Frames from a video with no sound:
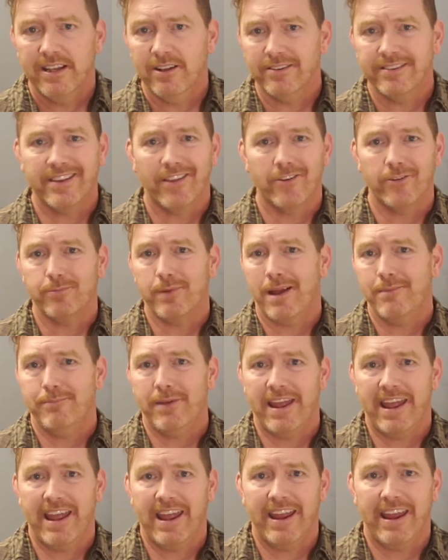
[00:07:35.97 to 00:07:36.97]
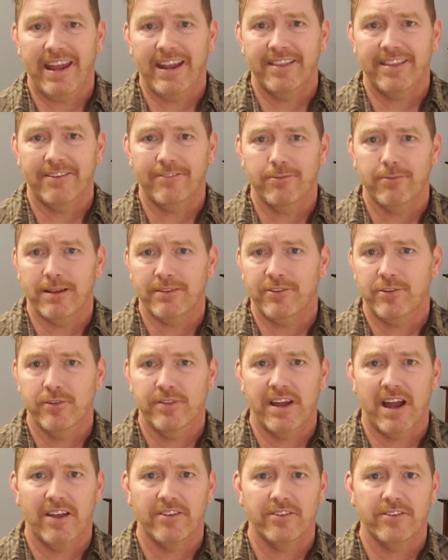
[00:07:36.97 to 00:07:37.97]
Sellers might pay anything from like
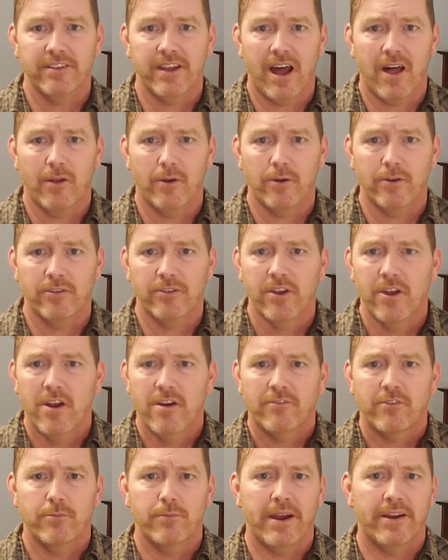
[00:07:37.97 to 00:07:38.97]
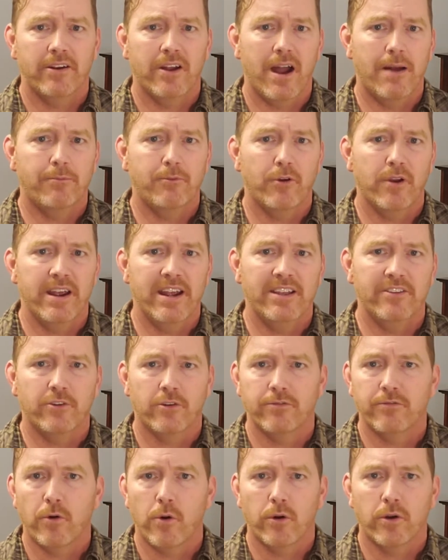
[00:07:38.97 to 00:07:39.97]
$2,000 for minor upgrades
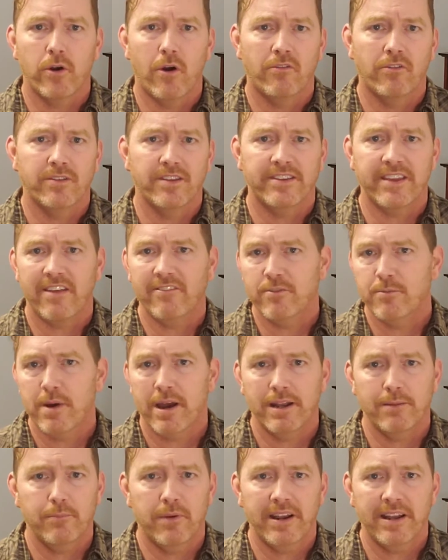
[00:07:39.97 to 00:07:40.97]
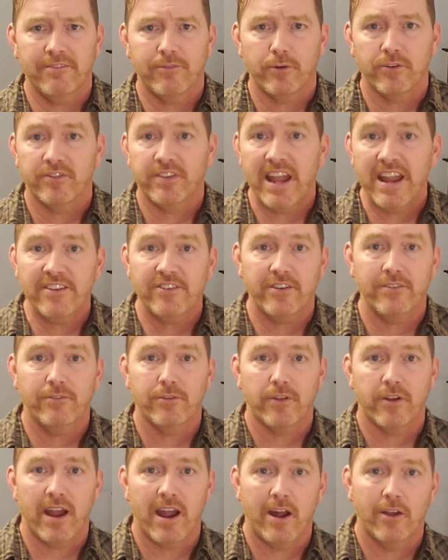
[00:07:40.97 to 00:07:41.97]
or fork over the same amount of money for staging
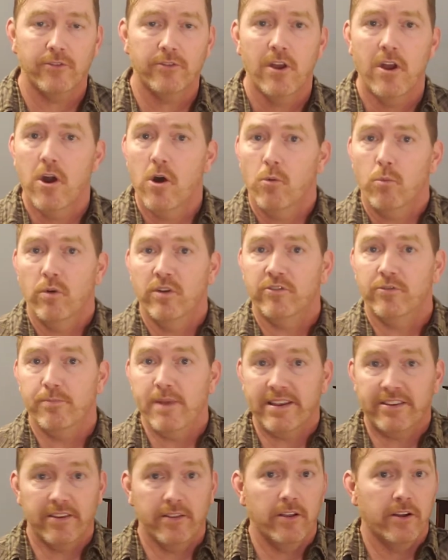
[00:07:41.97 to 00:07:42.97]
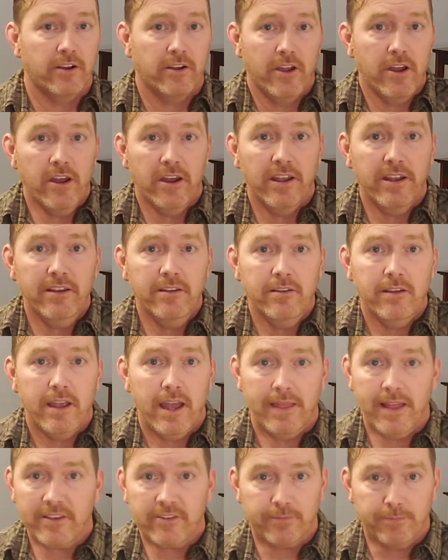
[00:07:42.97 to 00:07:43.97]
for their house, which makes it look good. And
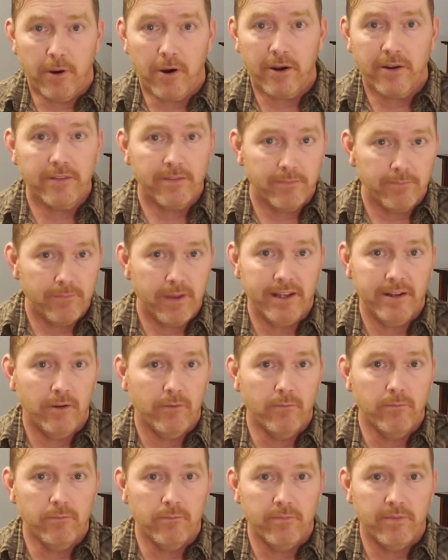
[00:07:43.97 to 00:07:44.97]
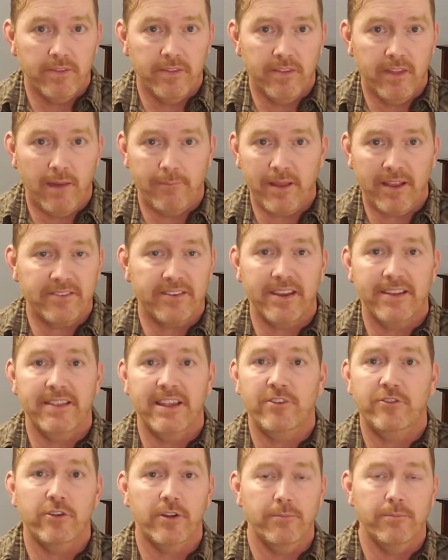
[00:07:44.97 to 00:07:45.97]
that's smart. I'm not saying
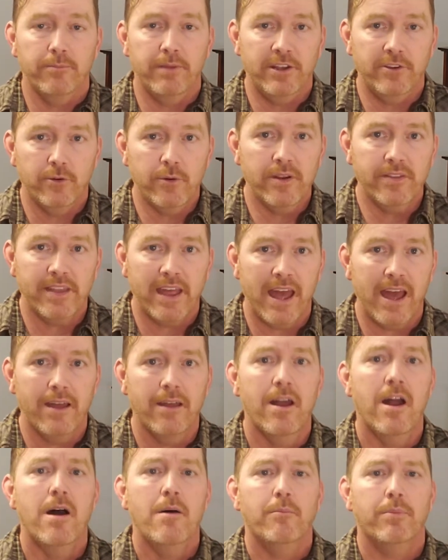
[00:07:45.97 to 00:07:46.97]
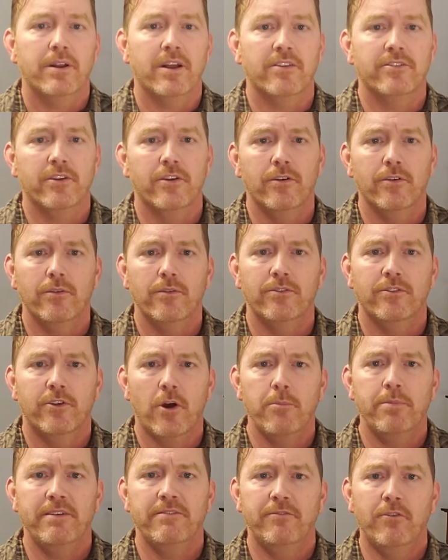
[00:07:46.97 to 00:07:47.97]
they shouldn't be doing that, but also
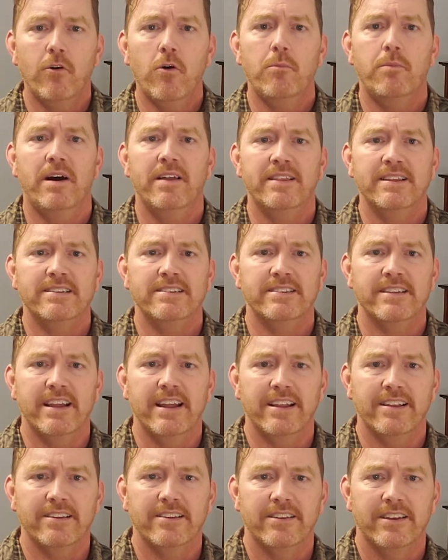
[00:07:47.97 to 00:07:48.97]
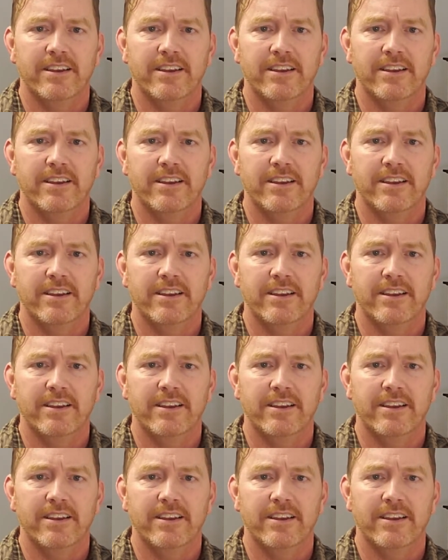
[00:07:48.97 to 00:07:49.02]
don't be fooled by these things.